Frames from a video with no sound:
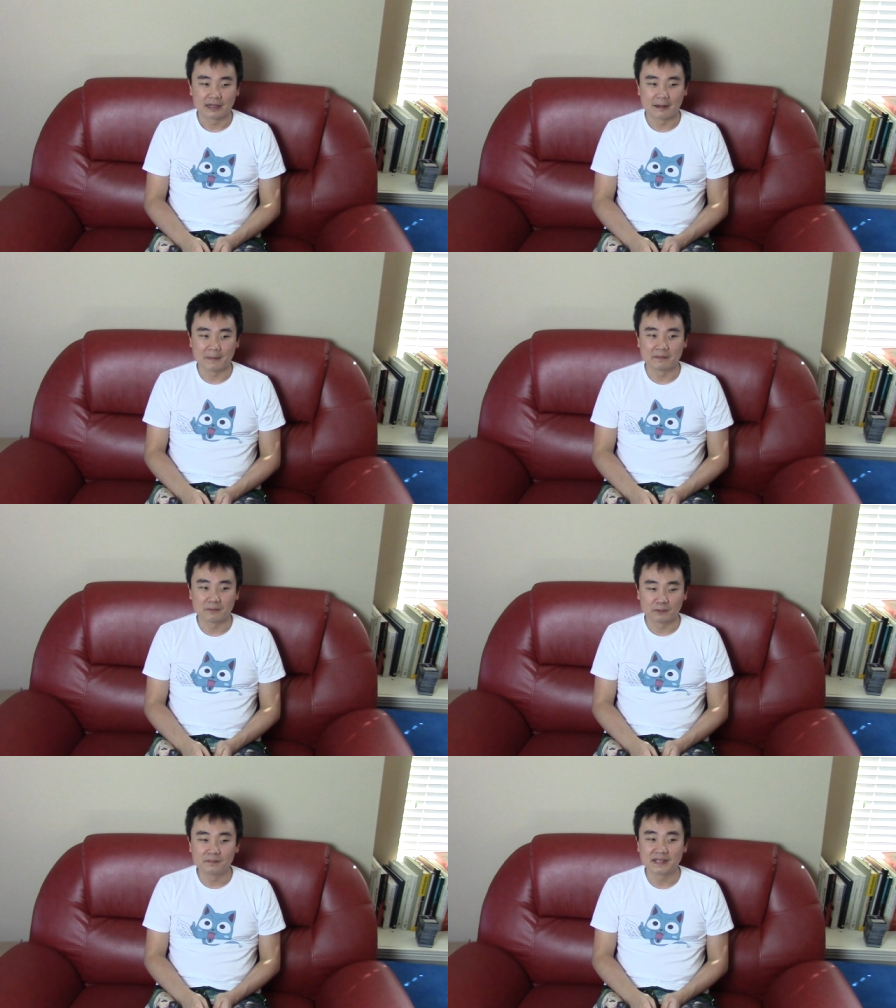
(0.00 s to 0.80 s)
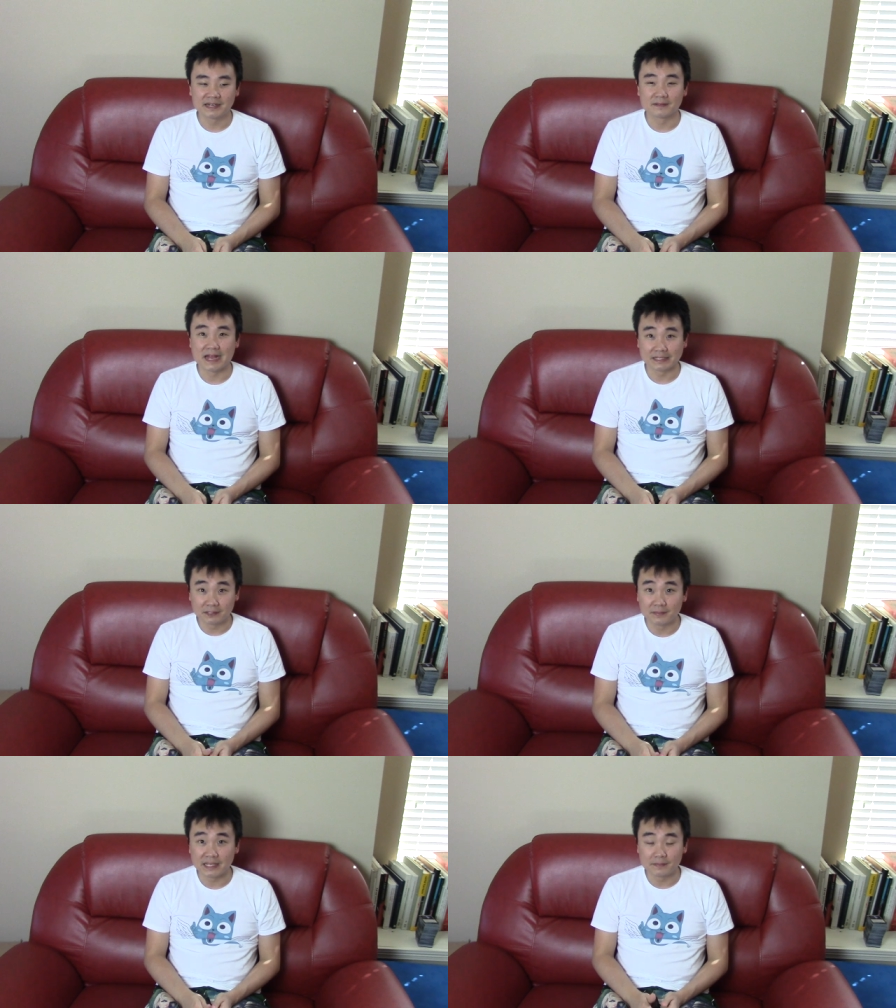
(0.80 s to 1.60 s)
Um, and would mean a lot
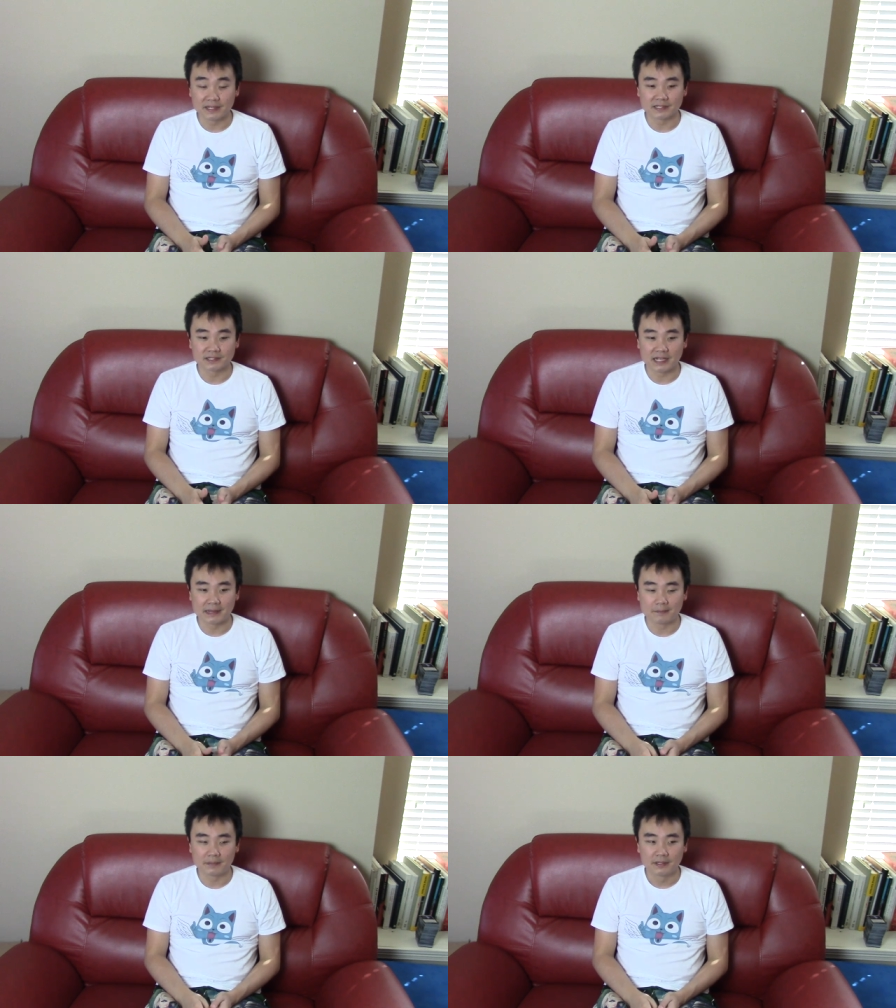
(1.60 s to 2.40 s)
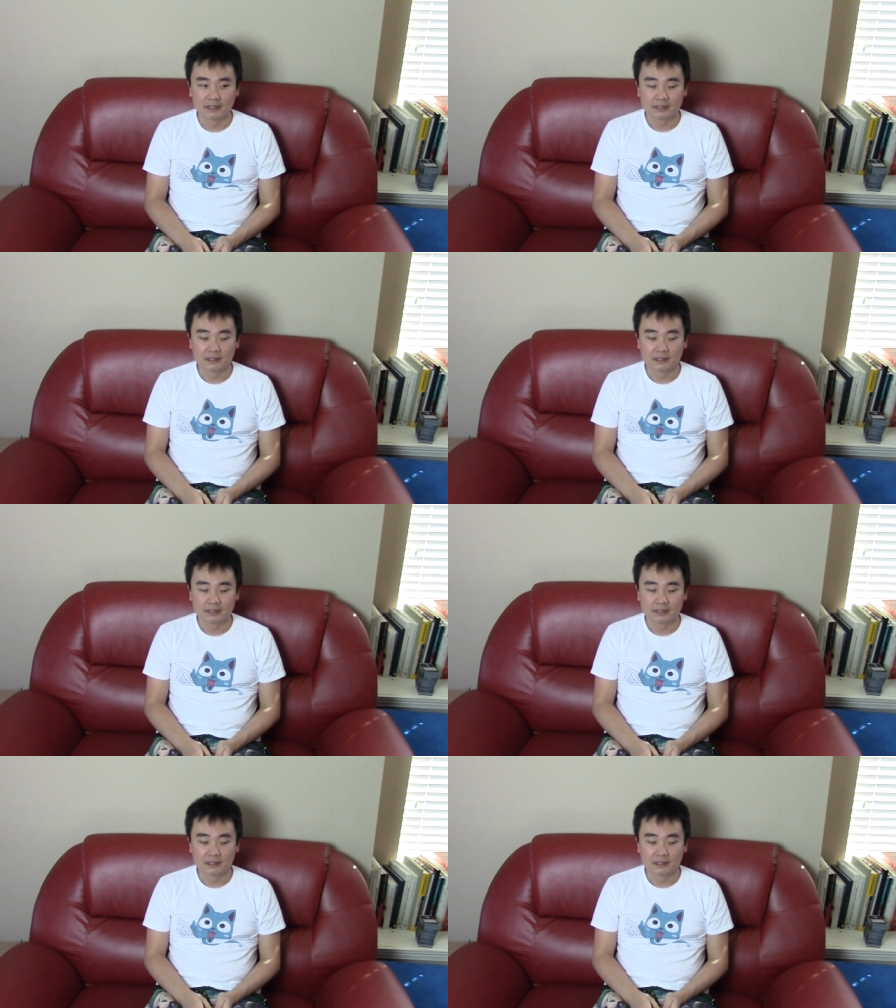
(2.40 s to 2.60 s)
to me because I'm,